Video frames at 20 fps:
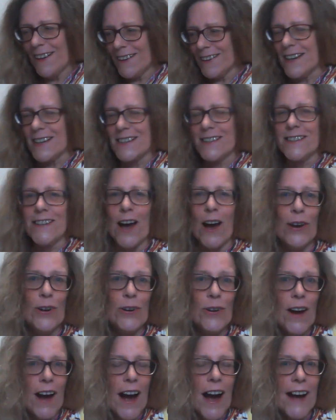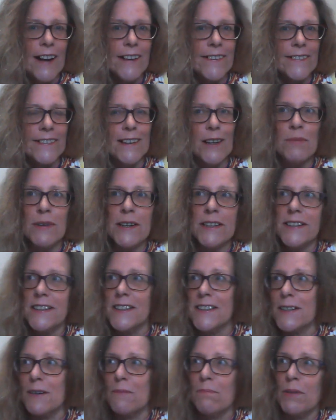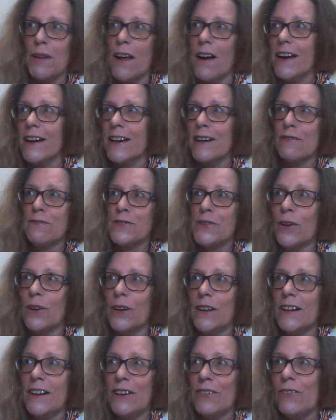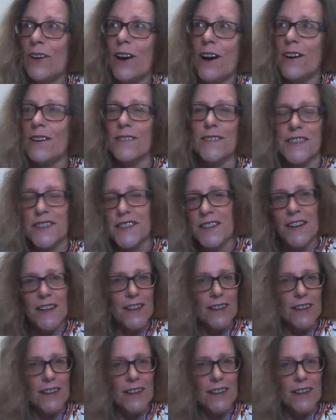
There's no unlimited supply of toilet rolls,